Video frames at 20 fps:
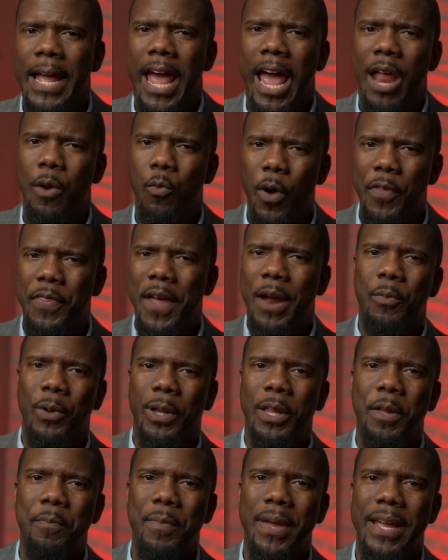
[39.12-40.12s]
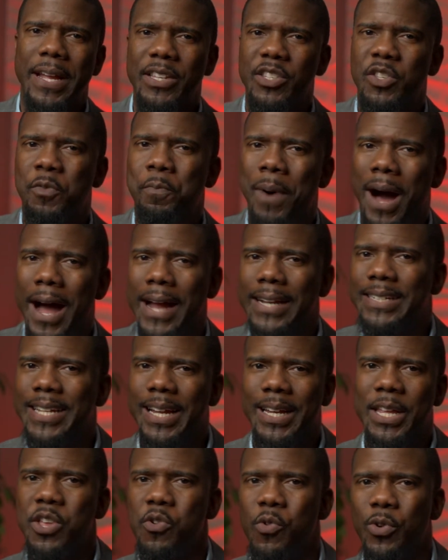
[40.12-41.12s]
and what that really means by
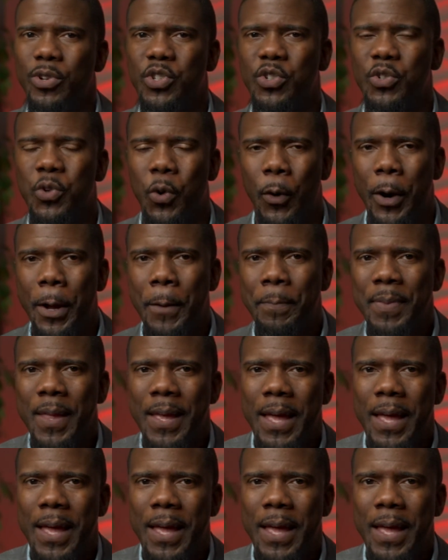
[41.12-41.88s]
telling you a story.